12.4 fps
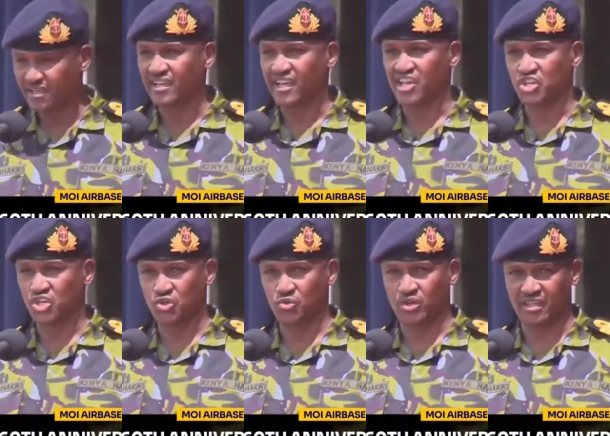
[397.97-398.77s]

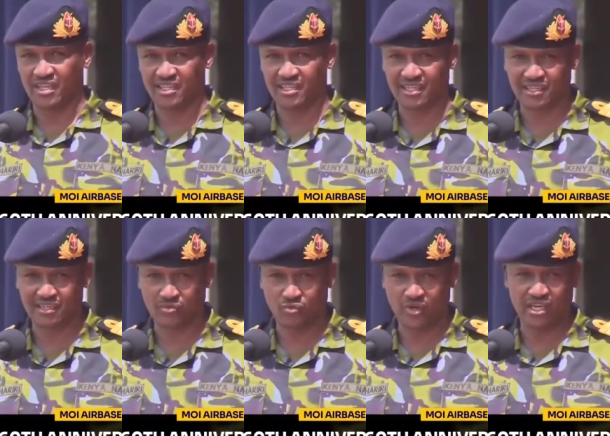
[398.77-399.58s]
ensure that
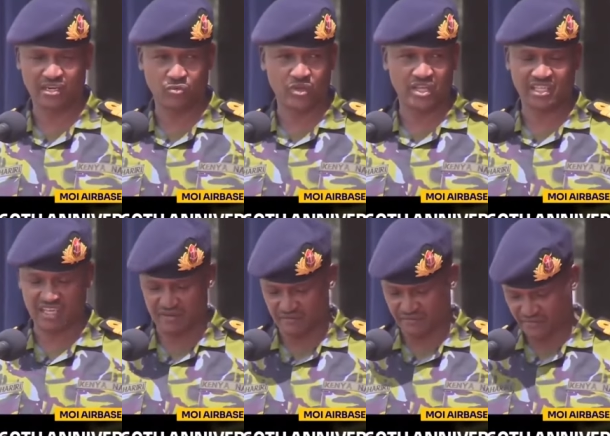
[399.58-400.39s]
when we
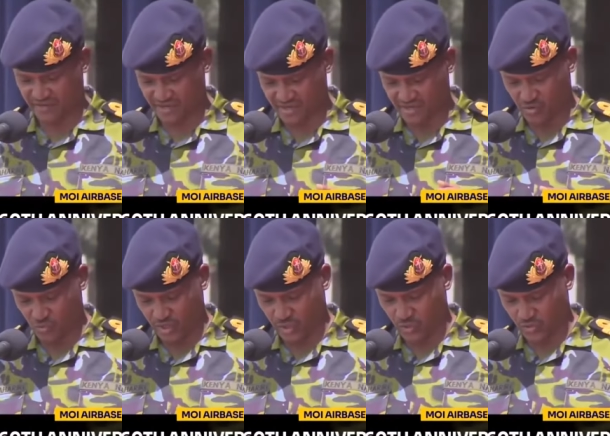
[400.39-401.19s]
serve, we
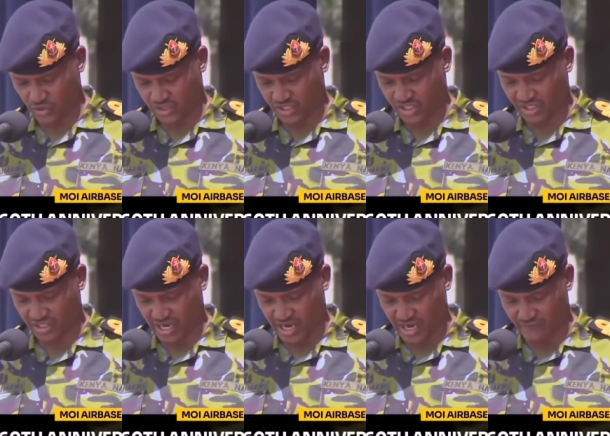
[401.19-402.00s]
do not
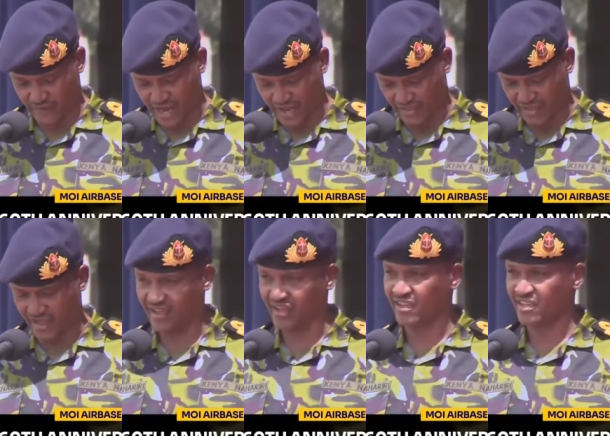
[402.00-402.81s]
have other
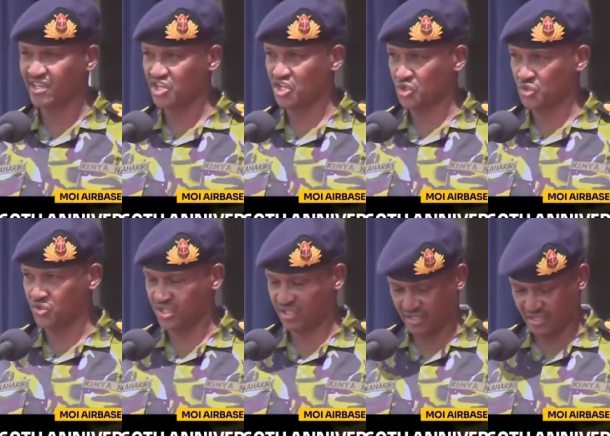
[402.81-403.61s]

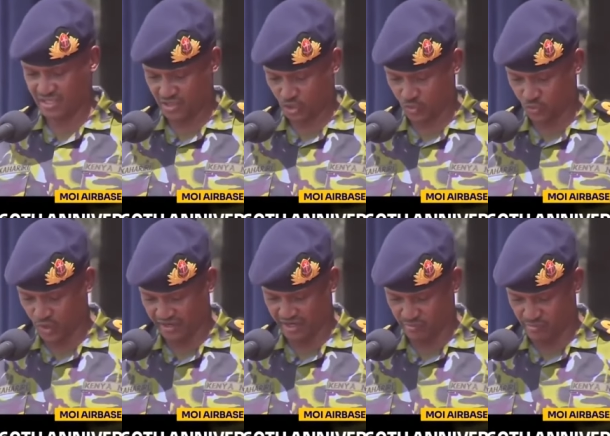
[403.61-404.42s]
issues to
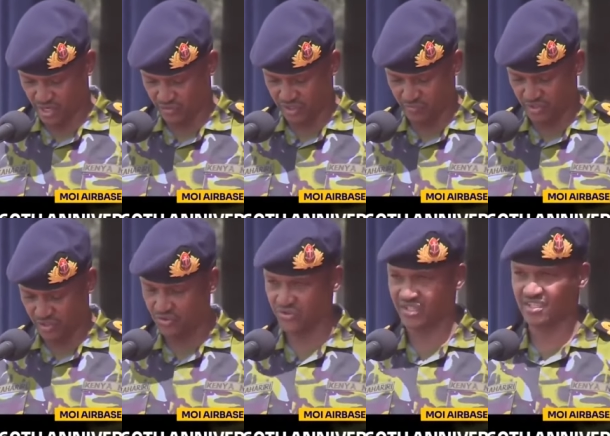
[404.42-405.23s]
worry about
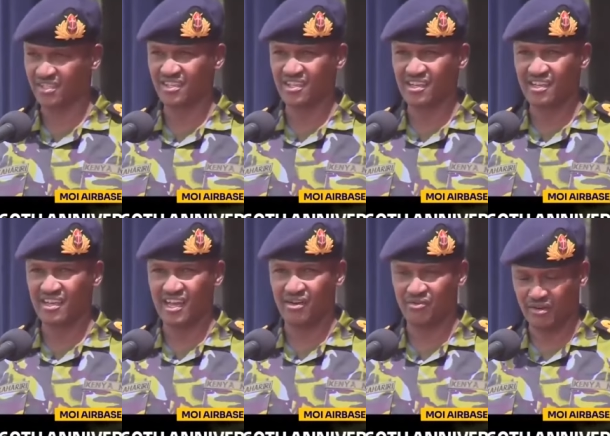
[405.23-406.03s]
because
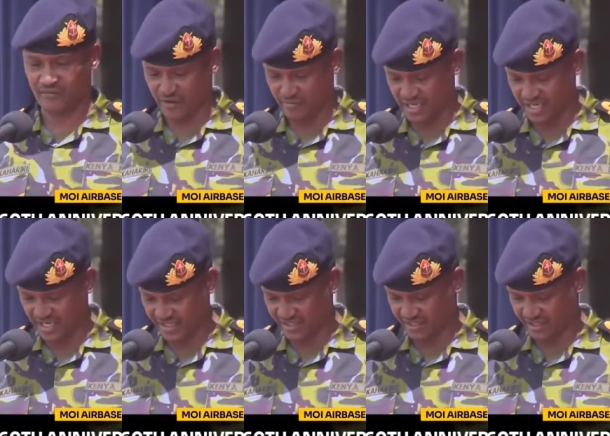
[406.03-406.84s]
our
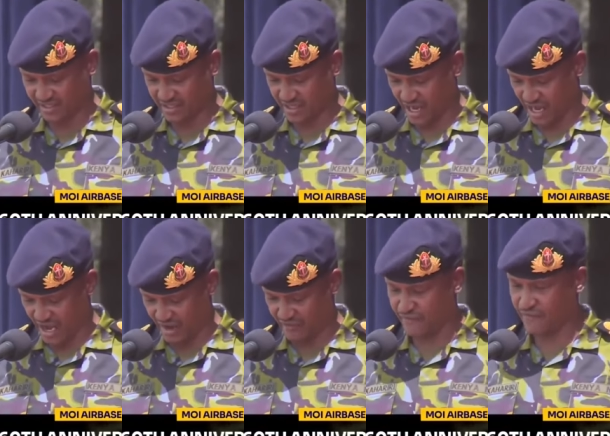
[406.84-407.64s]
families
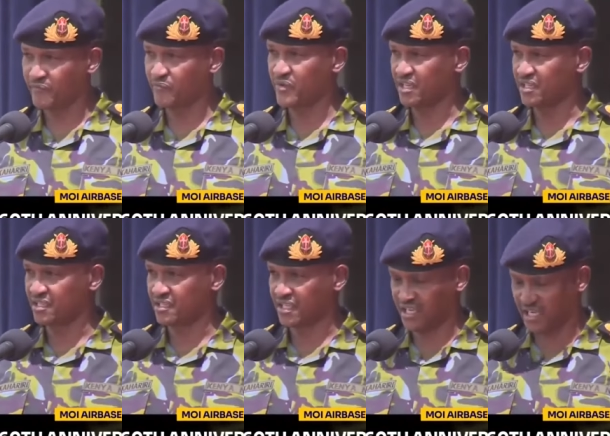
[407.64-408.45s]
have been
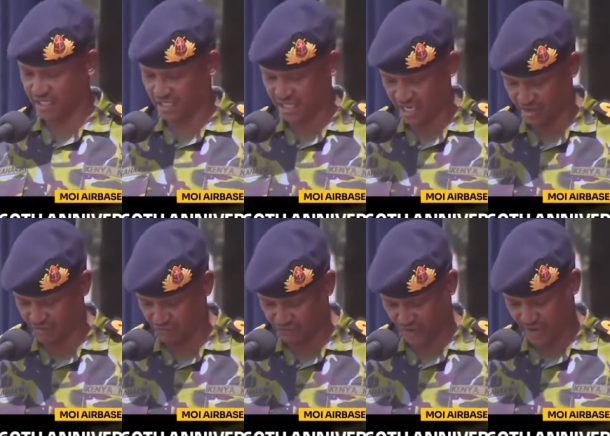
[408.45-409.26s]
taken care of
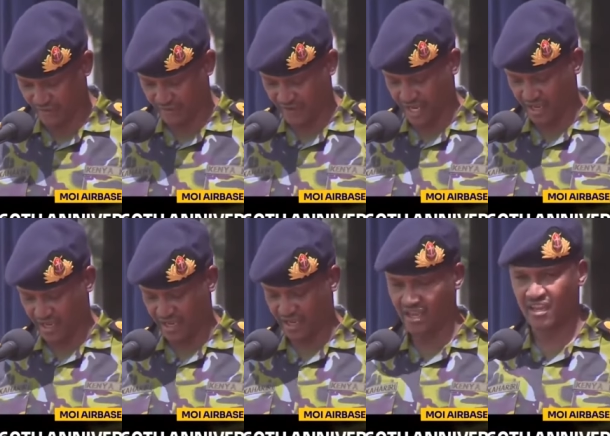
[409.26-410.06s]
and they
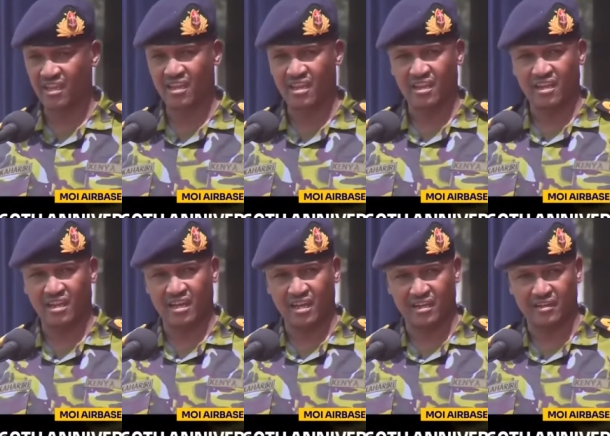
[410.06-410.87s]

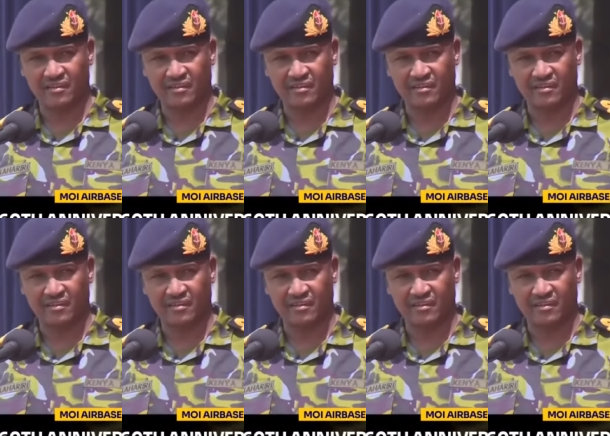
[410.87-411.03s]
are